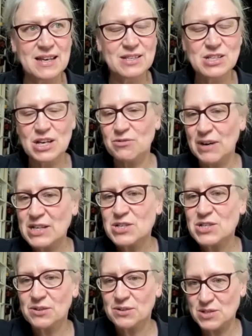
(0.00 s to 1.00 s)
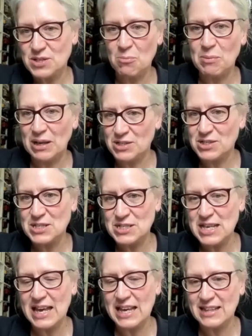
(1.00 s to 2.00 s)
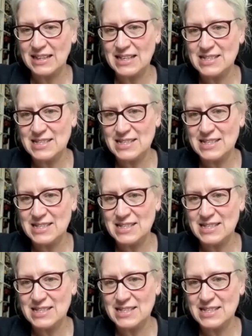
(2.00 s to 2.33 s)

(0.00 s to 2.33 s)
generational so much to say that it's